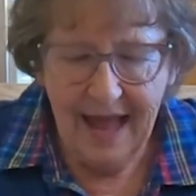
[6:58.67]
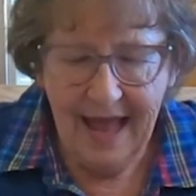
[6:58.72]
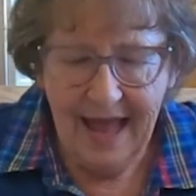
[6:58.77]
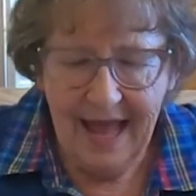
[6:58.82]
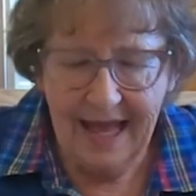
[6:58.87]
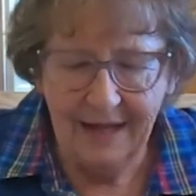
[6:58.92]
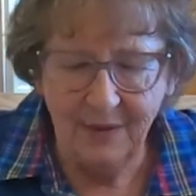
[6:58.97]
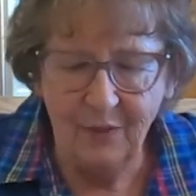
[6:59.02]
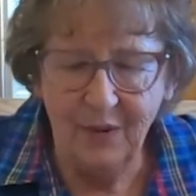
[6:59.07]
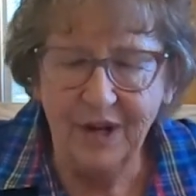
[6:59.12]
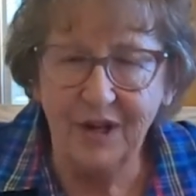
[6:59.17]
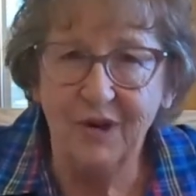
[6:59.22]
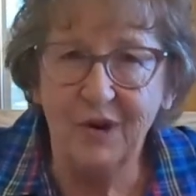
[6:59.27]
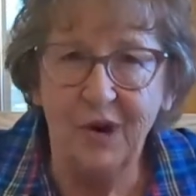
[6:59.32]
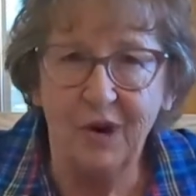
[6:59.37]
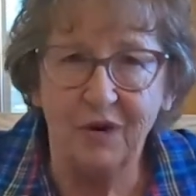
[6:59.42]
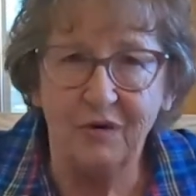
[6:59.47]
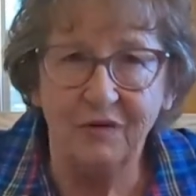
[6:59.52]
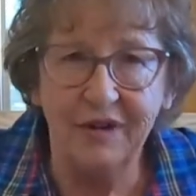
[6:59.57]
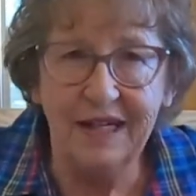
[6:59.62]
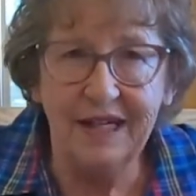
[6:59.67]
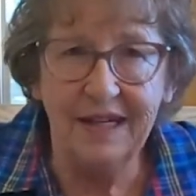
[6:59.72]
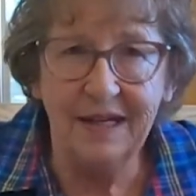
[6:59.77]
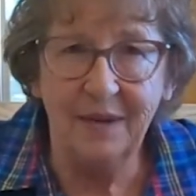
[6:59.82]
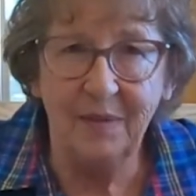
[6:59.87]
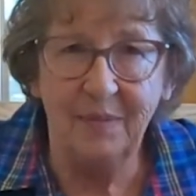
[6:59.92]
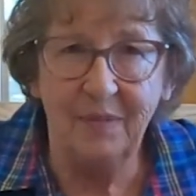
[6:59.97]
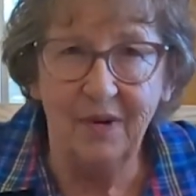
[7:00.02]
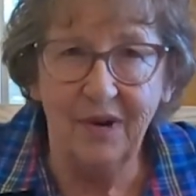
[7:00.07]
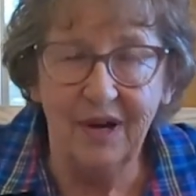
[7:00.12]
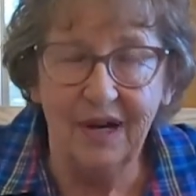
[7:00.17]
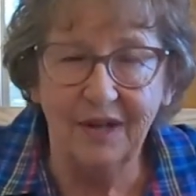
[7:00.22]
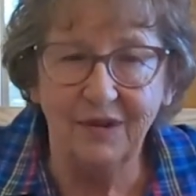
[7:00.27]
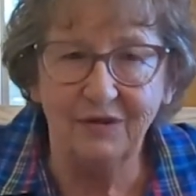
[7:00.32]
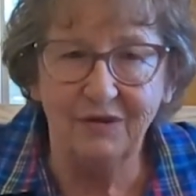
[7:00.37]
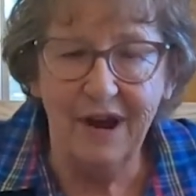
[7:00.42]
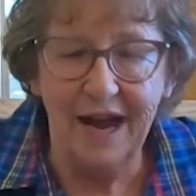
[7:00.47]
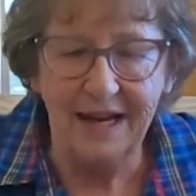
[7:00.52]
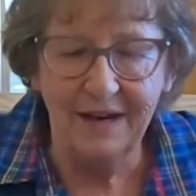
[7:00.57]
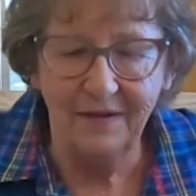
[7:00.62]
And when you're reading a book,
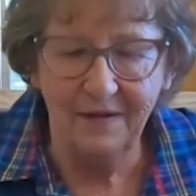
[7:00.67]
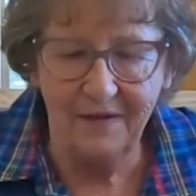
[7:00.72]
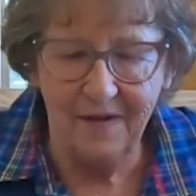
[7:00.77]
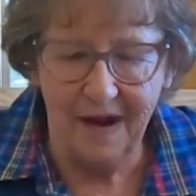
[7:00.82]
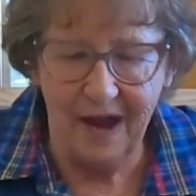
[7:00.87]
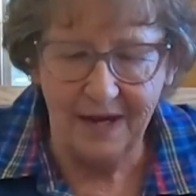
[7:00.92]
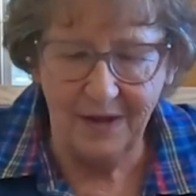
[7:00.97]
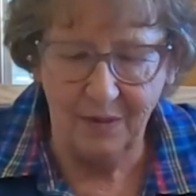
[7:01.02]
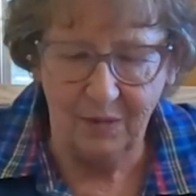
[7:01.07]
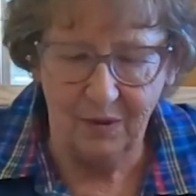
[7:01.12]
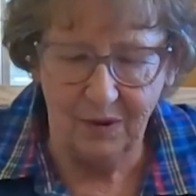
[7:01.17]
try to find